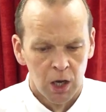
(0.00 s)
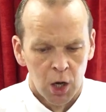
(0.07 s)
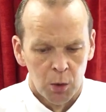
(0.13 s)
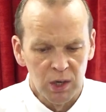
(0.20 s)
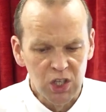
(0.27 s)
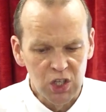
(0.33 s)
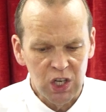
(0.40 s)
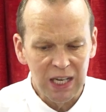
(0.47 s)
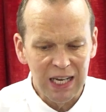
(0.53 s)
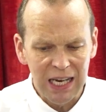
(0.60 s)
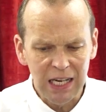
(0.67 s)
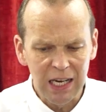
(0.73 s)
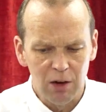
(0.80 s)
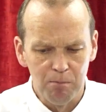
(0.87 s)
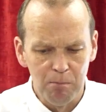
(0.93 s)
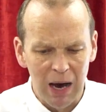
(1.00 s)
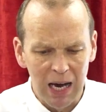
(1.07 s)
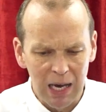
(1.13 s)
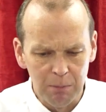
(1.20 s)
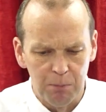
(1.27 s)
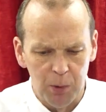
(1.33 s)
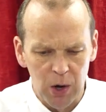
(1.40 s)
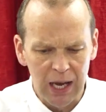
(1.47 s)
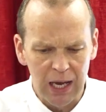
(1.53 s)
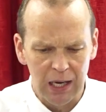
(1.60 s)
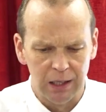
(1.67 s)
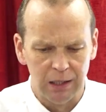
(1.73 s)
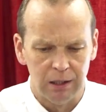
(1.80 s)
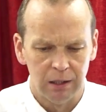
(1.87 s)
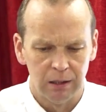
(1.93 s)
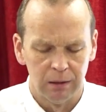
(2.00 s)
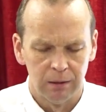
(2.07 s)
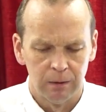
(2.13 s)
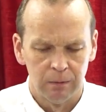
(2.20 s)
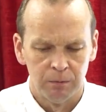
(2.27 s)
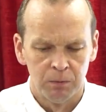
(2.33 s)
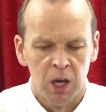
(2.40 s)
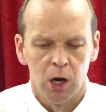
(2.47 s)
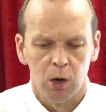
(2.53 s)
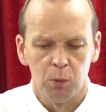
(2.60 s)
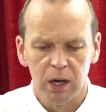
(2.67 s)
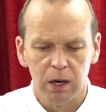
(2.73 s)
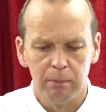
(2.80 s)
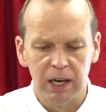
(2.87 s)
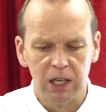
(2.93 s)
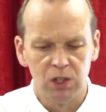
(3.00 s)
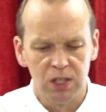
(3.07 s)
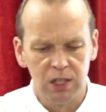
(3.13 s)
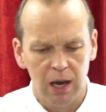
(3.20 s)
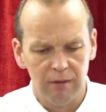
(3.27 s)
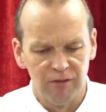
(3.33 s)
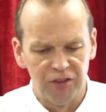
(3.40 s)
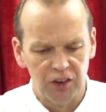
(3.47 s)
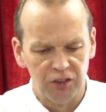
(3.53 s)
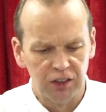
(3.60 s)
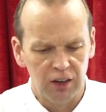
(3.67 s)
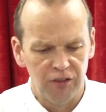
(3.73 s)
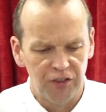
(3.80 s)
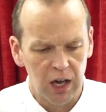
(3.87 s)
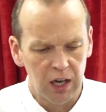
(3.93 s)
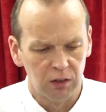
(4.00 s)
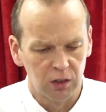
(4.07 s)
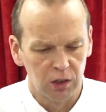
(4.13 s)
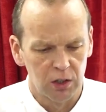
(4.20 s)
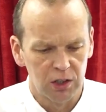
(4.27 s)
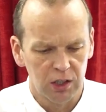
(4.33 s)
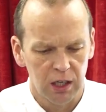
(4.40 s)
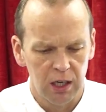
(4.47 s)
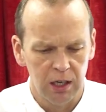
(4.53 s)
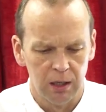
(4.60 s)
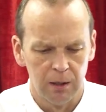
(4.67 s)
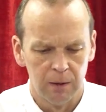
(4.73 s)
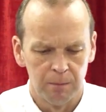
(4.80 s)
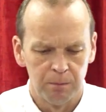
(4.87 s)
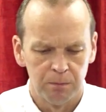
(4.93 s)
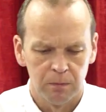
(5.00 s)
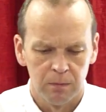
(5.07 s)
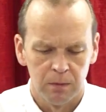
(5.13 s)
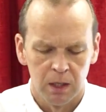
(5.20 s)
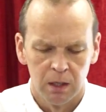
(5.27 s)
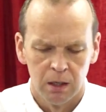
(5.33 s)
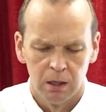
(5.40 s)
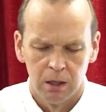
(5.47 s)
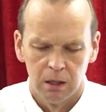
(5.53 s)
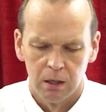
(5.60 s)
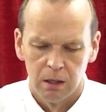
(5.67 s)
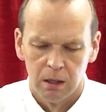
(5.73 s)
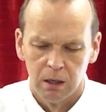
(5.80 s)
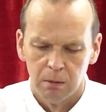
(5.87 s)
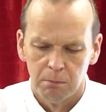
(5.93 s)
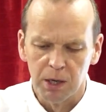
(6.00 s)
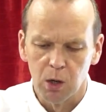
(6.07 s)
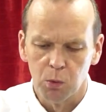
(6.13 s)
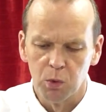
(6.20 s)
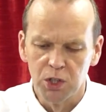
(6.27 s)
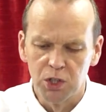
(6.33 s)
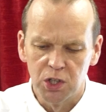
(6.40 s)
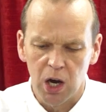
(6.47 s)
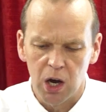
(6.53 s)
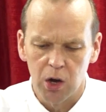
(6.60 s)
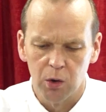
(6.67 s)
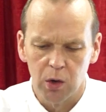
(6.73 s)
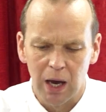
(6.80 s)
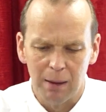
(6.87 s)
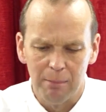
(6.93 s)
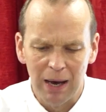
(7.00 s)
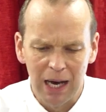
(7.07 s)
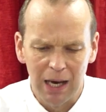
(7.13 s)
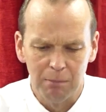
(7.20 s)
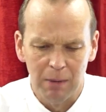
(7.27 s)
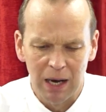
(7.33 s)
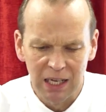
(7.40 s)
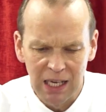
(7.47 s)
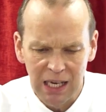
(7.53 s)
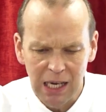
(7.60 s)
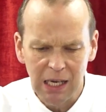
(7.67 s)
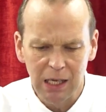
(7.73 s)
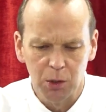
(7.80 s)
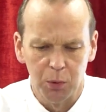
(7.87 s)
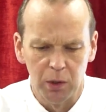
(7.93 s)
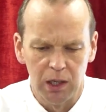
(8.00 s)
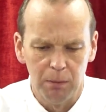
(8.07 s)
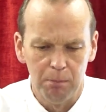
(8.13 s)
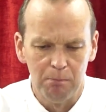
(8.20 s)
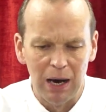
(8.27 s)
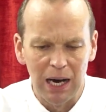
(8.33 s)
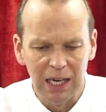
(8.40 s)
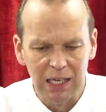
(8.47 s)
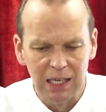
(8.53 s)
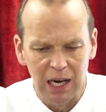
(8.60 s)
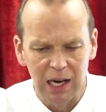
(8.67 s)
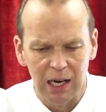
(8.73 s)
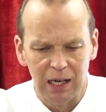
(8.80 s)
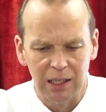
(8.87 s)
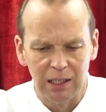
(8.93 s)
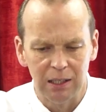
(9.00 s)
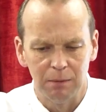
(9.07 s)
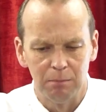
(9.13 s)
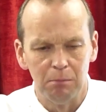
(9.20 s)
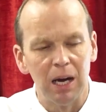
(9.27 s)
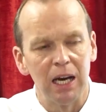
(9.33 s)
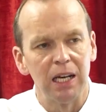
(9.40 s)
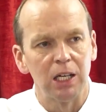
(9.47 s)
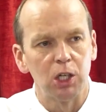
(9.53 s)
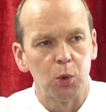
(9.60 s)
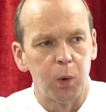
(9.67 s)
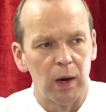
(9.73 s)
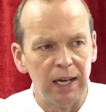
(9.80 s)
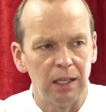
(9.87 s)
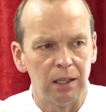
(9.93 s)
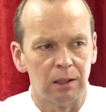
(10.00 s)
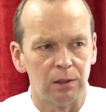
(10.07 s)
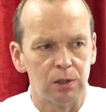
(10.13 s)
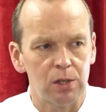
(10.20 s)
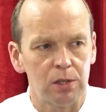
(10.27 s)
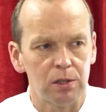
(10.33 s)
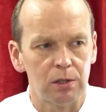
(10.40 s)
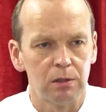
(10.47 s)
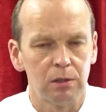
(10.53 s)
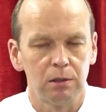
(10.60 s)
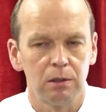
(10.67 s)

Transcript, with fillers: which did eat of my bread. Or what about Psalm 55 13? But it was thou, a man, mine equal, my guide, mine acquaintance.